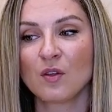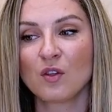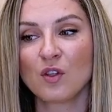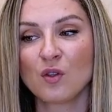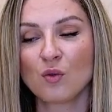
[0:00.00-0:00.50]

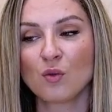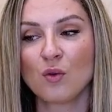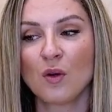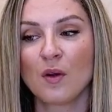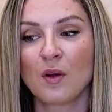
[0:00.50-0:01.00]
just
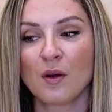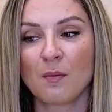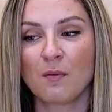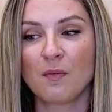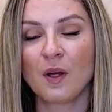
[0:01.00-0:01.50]
to
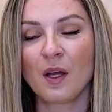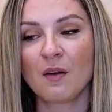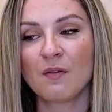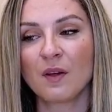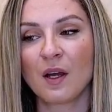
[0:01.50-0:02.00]

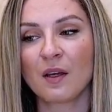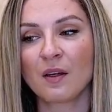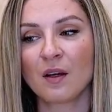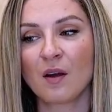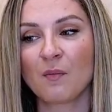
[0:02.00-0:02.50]
have like
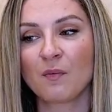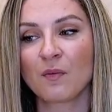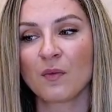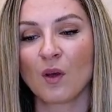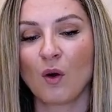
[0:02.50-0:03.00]

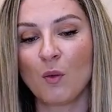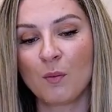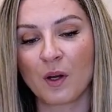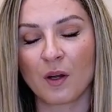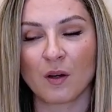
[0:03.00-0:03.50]

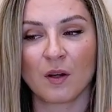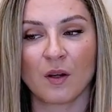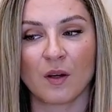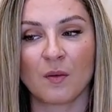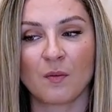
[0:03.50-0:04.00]

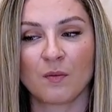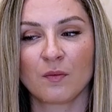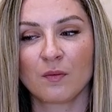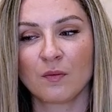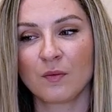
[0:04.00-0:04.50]
ombre,
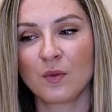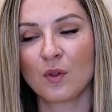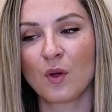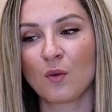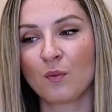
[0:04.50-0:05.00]
you
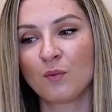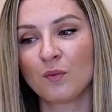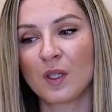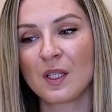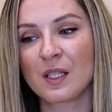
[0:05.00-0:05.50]
know,
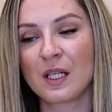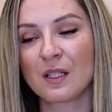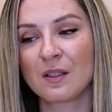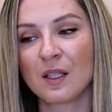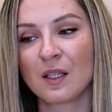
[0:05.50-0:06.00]

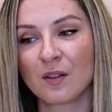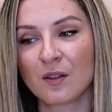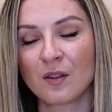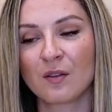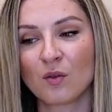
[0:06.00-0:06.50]
result, like
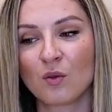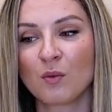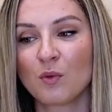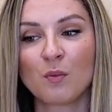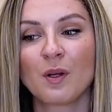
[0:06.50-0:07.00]

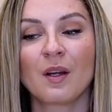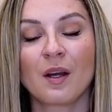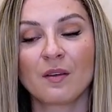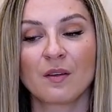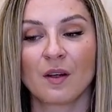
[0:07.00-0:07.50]
to be
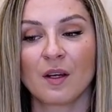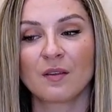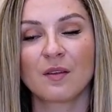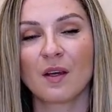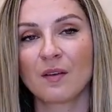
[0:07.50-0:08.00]
lighter at
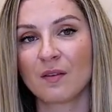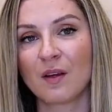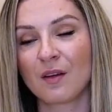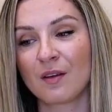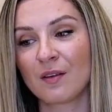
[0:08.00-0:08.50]
the end
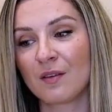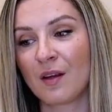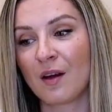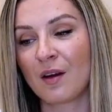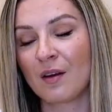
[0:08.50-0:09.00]
than
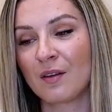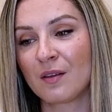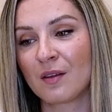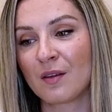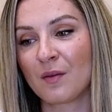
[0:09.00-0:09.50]
they are
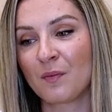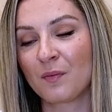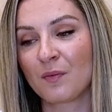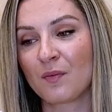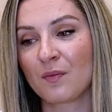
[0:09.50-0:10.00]

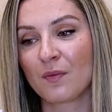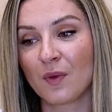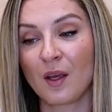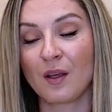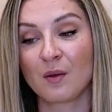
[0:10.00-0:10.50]

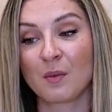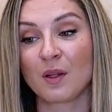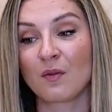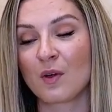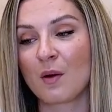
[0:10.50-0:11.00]
in the
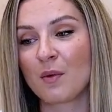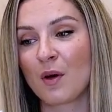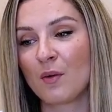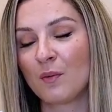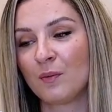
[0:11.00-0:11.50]
middle of the
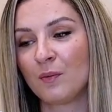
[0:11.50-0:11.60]
eyebrow.